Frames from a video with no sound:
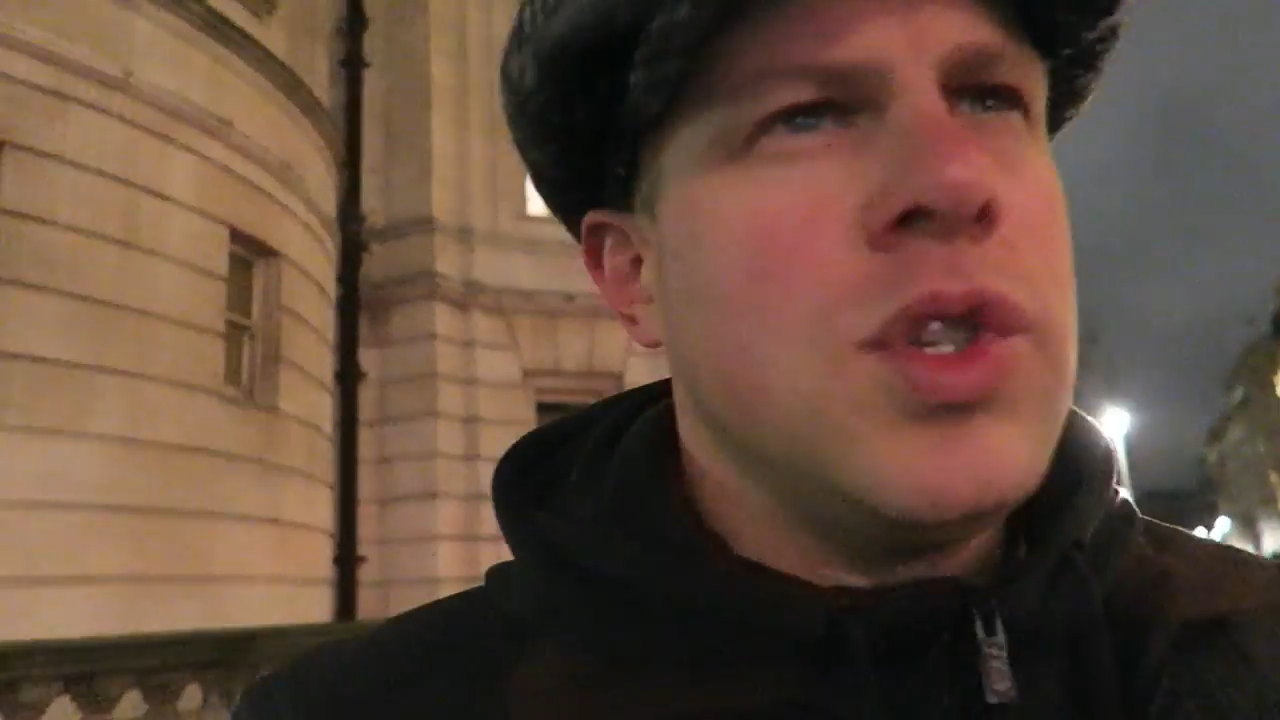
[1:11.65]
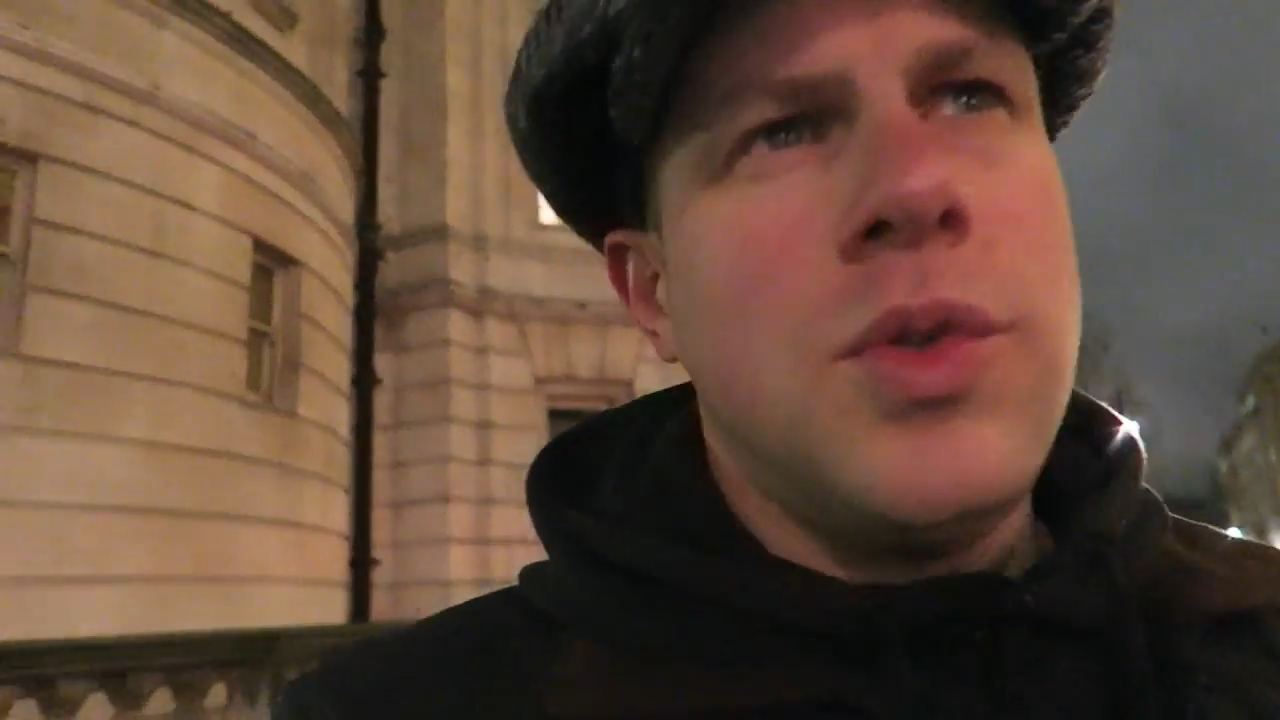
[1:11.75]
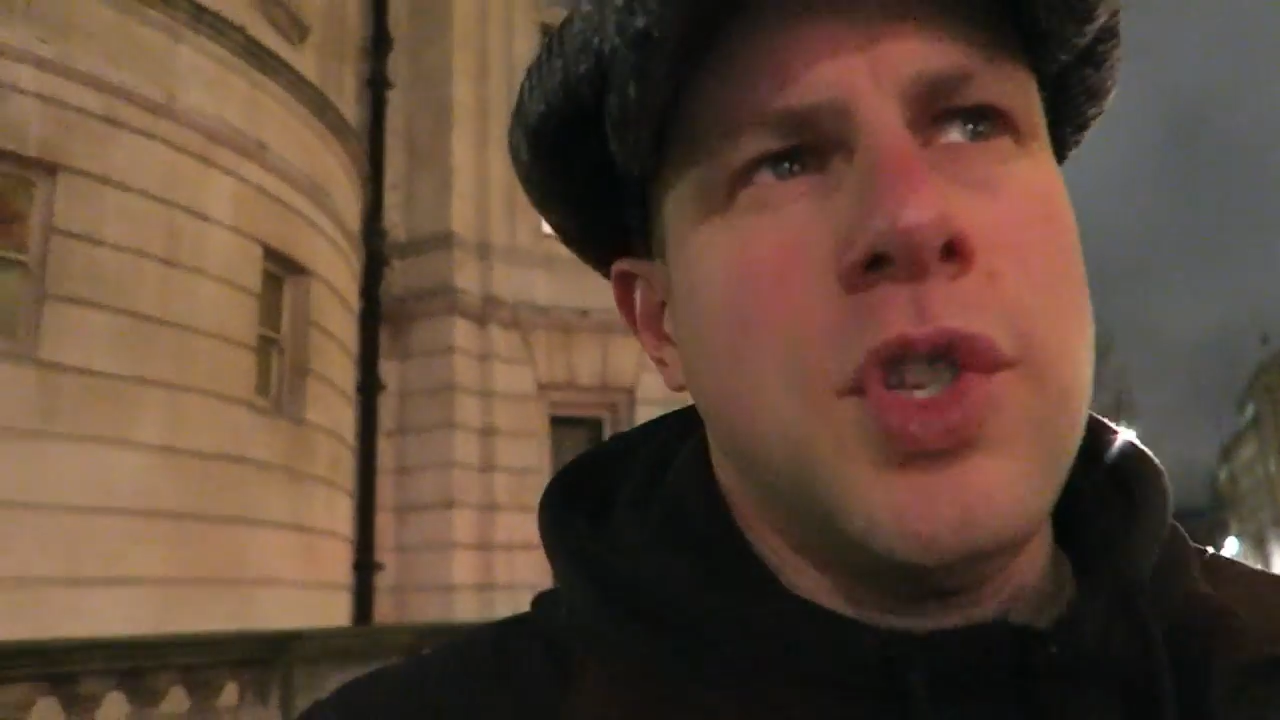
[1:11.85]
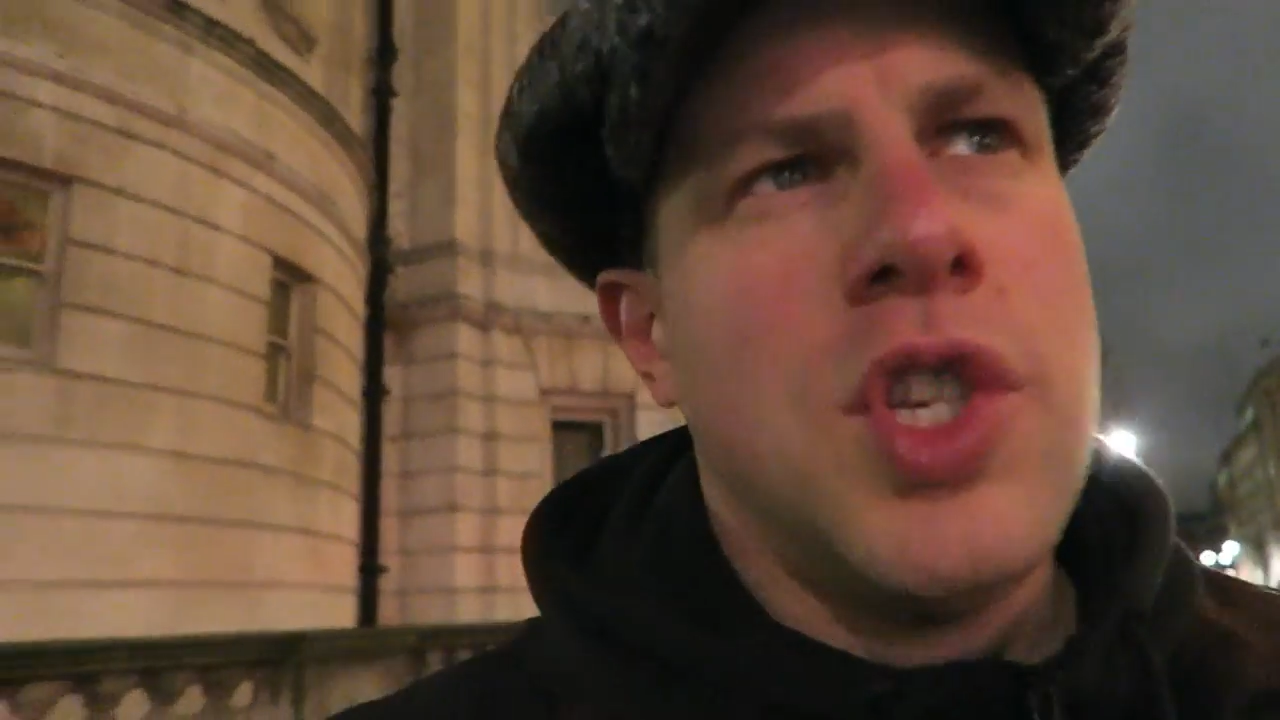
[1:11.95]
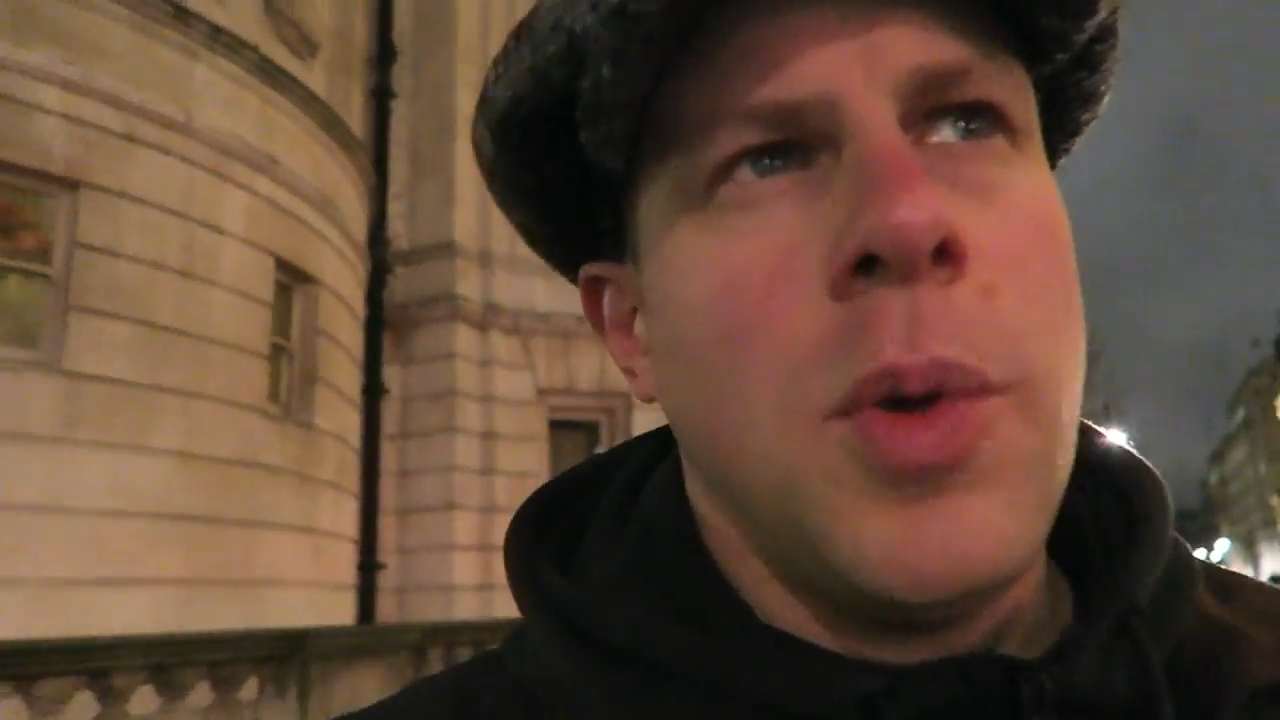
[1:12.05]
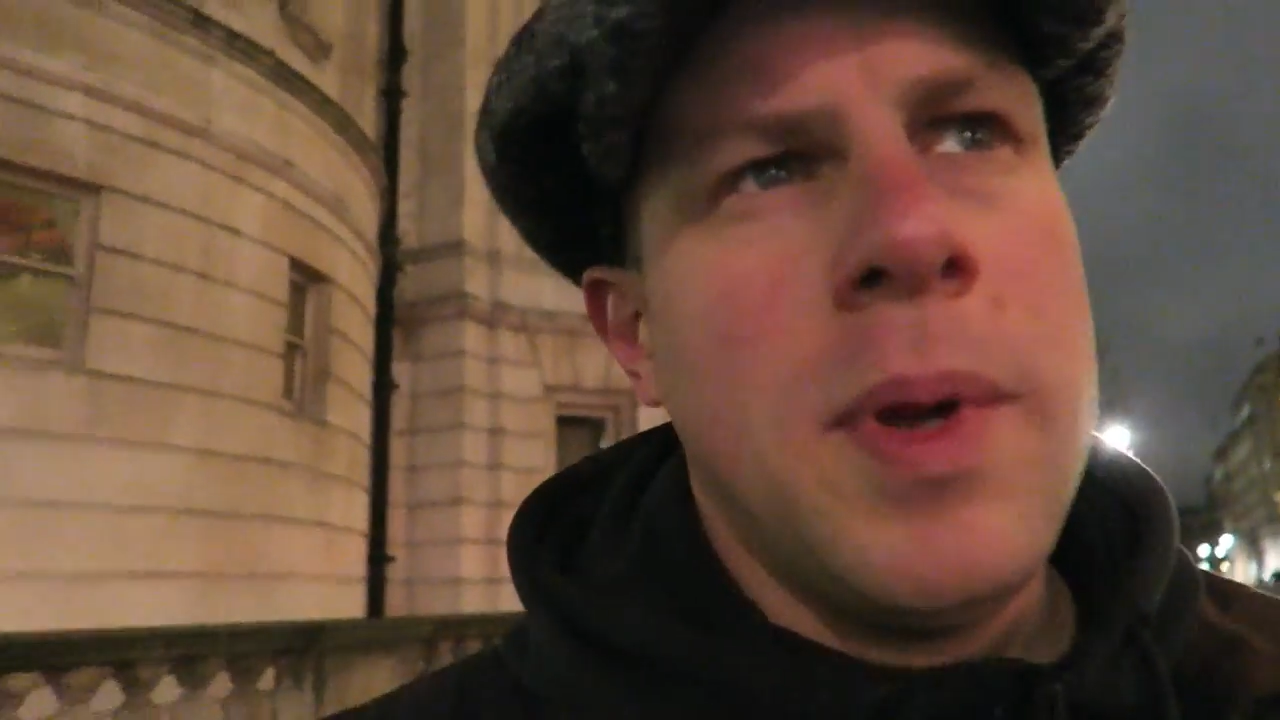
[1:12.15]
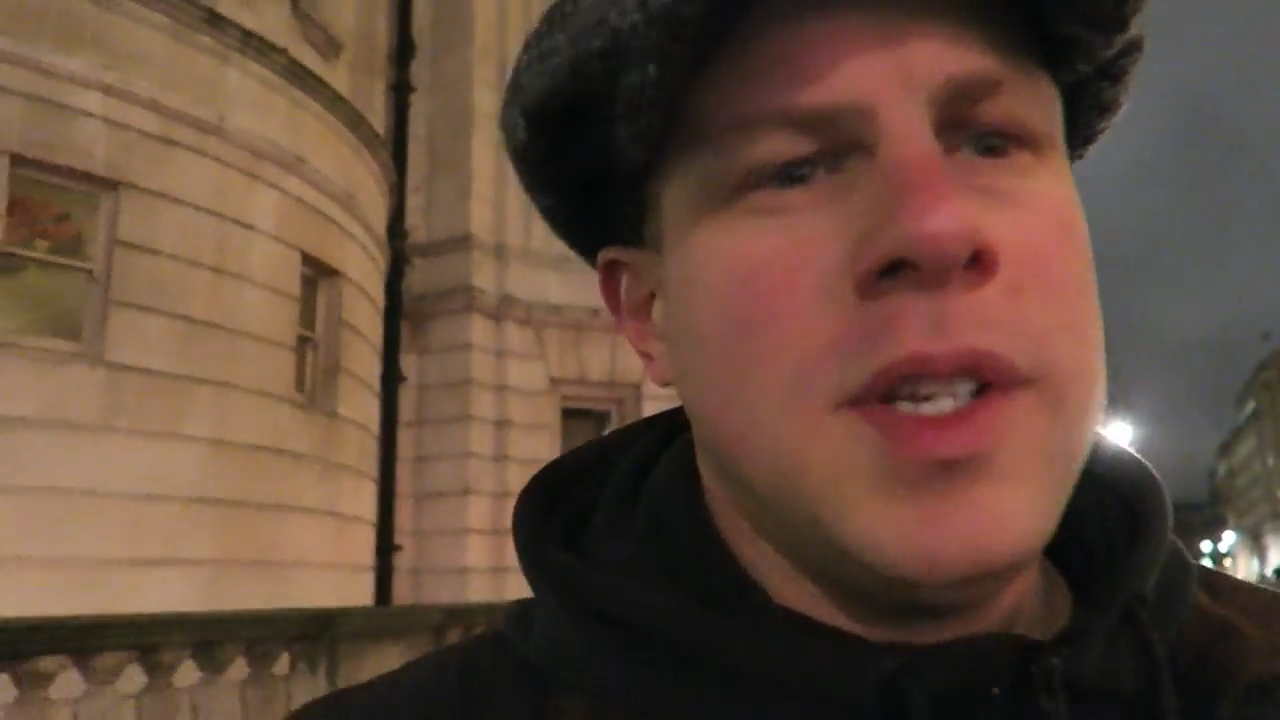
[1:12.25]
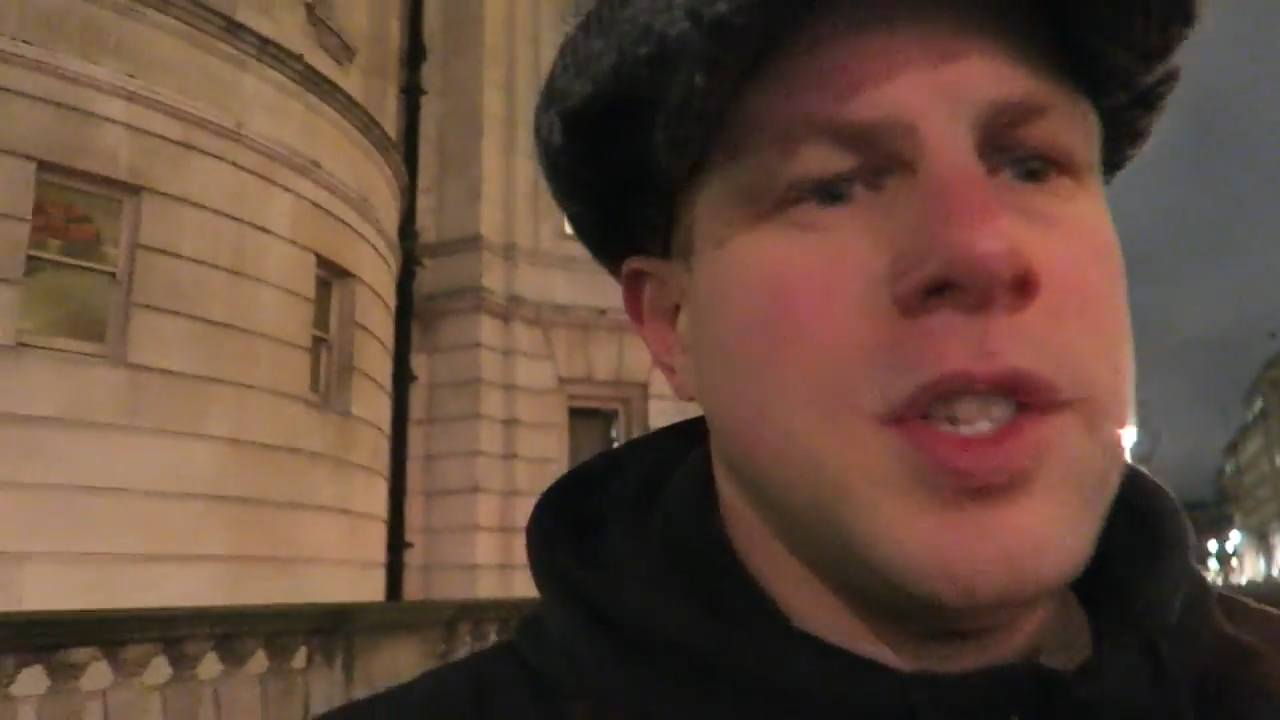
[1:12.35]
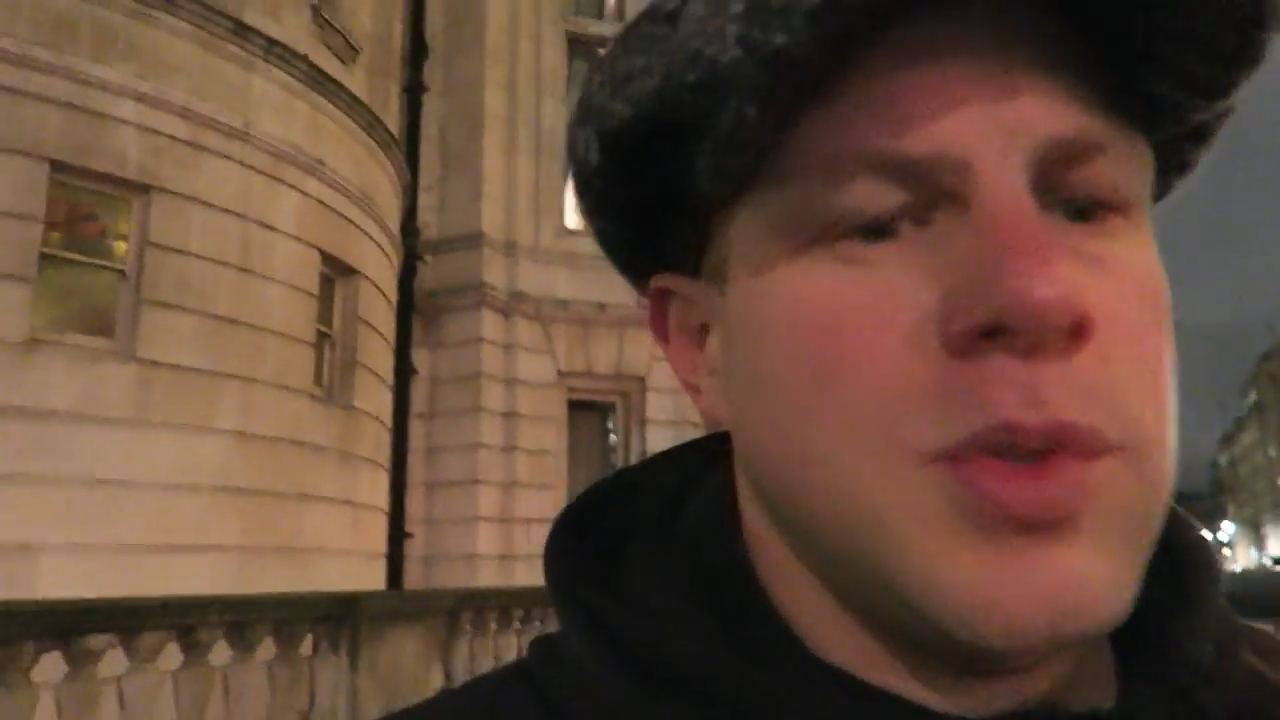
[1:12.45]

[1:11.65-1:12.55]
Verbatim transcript: all sorts of toppings